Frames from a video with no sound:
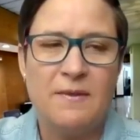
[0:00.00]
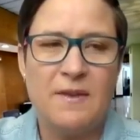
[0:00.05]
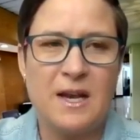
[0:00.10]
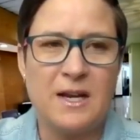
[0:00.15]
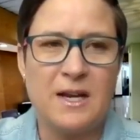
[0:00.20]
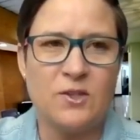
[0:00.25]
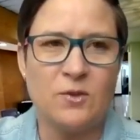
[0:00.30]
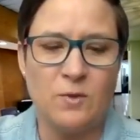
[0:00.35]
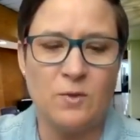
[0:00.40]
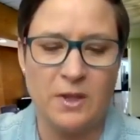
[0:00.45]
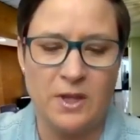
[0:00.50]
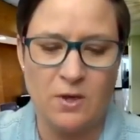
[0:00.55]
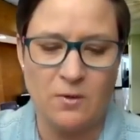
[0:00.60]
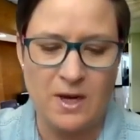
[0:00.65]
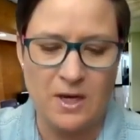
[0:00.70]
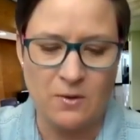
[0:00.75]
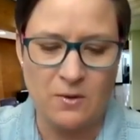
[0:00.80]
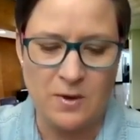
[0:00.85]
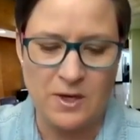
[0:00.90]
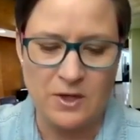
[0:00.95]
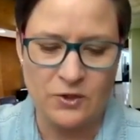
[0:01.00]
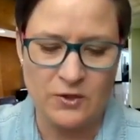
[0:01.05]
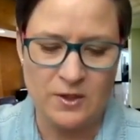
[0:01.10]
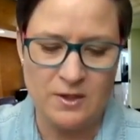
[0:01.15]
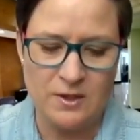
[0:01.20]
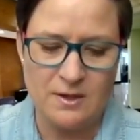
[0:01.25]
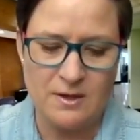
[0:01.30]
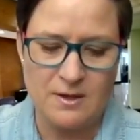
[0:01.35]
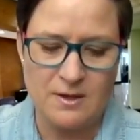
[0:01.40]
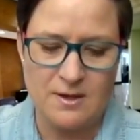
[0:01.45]
That is a really great
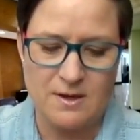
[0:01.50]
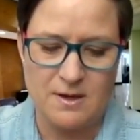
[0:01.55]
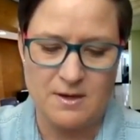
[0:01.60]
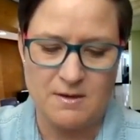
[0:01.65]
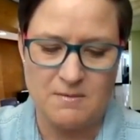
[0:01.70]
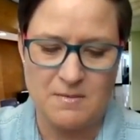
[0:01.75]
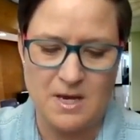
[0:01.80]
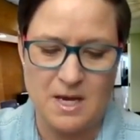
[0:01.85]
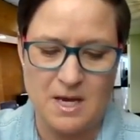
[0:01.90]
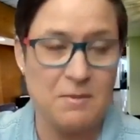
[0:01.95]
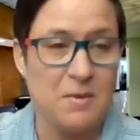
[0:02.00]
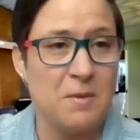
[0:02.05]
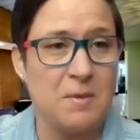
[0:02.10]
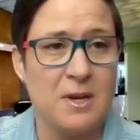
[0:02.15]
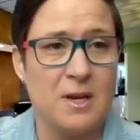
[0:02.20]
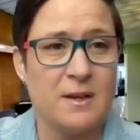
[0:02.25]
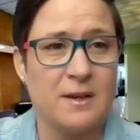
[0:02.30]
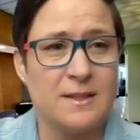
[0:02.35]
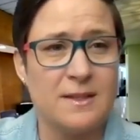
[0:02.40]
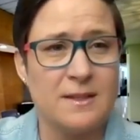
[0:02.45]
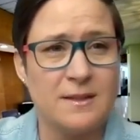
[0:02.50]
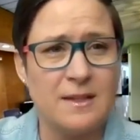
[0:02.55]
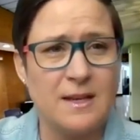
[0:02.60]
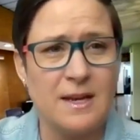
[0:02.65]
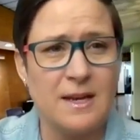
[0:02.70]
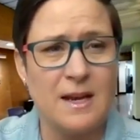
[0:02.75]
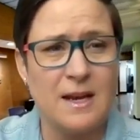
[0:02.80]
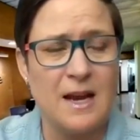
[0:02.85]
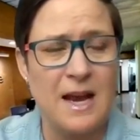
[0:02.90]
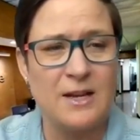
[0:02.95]
question. I'm going to be honest and
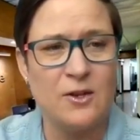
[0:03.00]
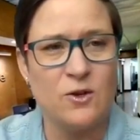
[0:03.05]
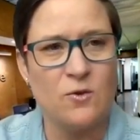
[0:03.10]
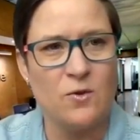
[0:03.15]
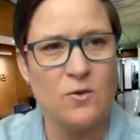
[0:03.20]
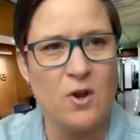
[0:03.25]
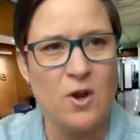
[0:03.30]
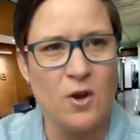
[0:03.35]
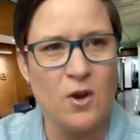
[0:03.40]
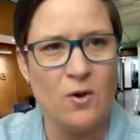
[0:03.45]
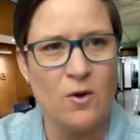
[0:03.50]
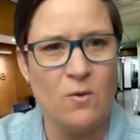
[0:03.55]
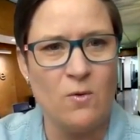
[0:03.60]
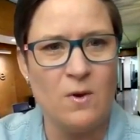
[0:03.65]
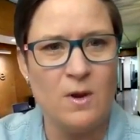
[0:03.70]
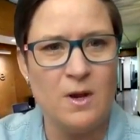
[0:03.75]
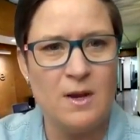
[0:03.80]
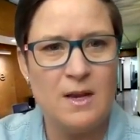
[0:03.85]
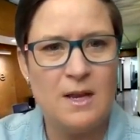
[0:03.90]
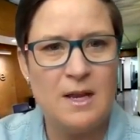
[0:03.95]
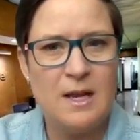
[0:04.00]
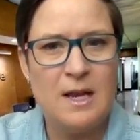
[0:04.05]
say I don't know.